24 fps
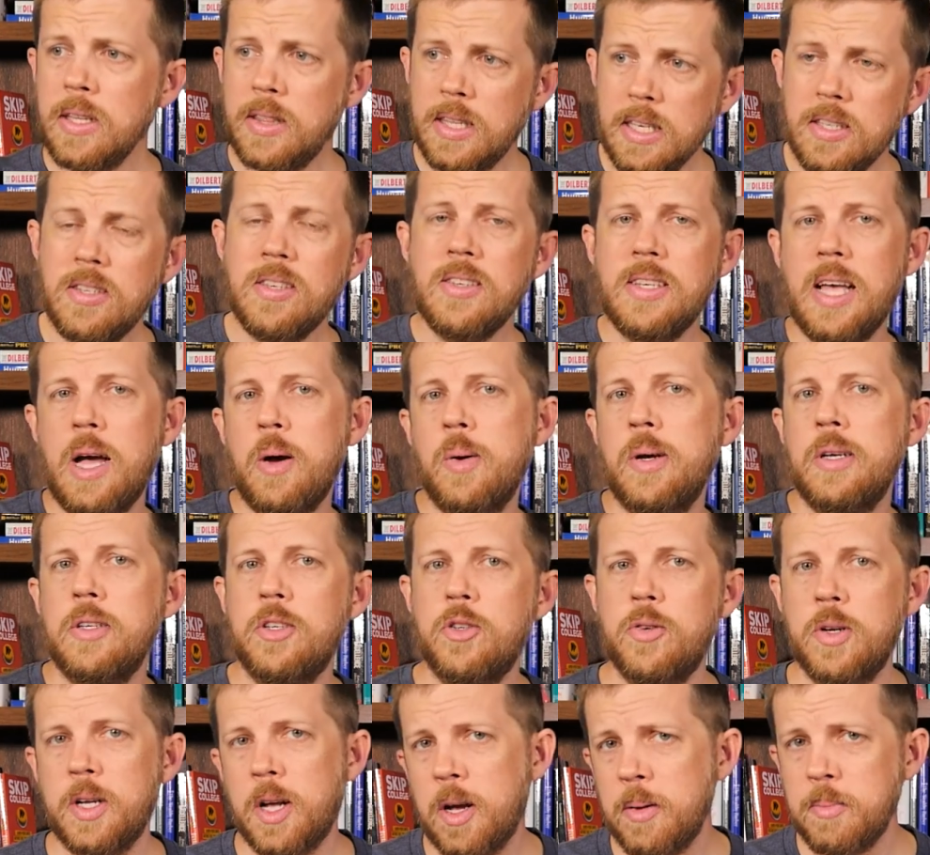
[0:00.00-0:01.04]
This is how
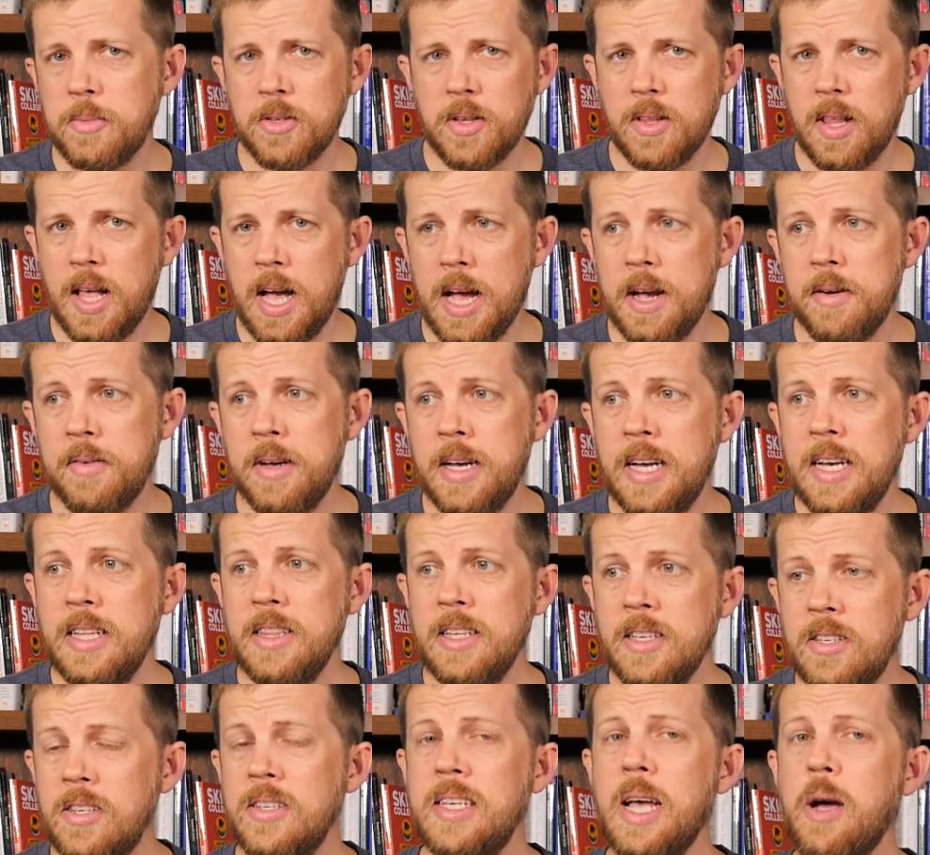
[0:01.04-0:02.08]
history comes alive.
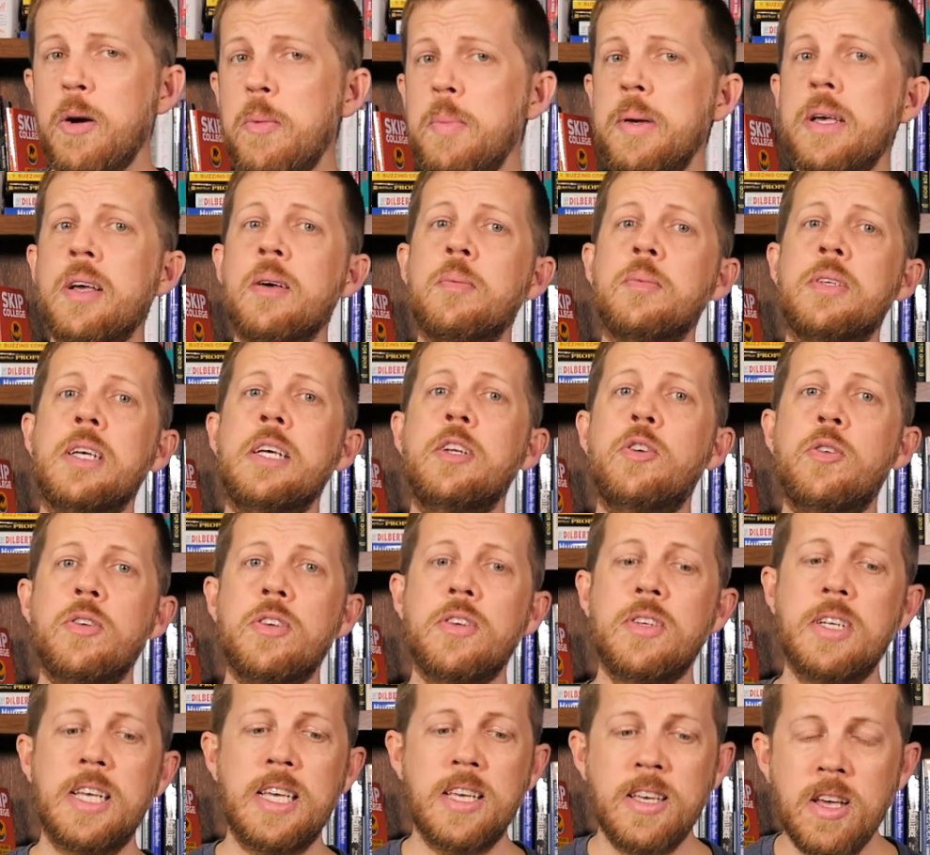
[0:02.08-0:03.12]
This is how it becomes
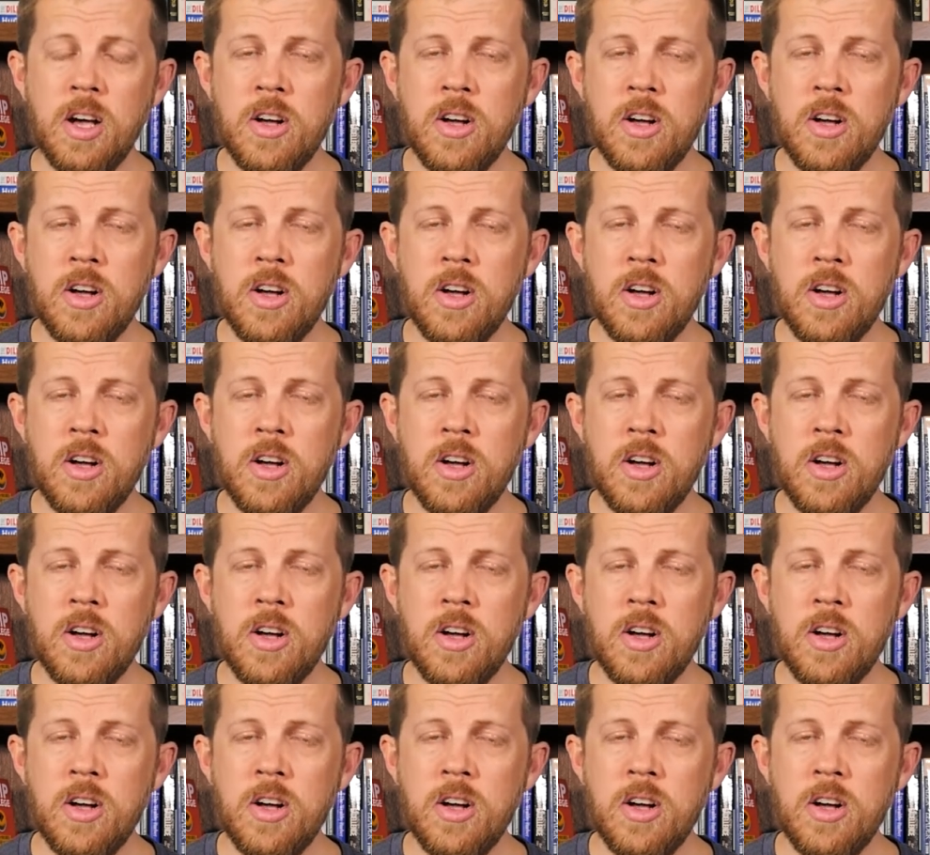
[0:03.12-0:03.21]
interesting.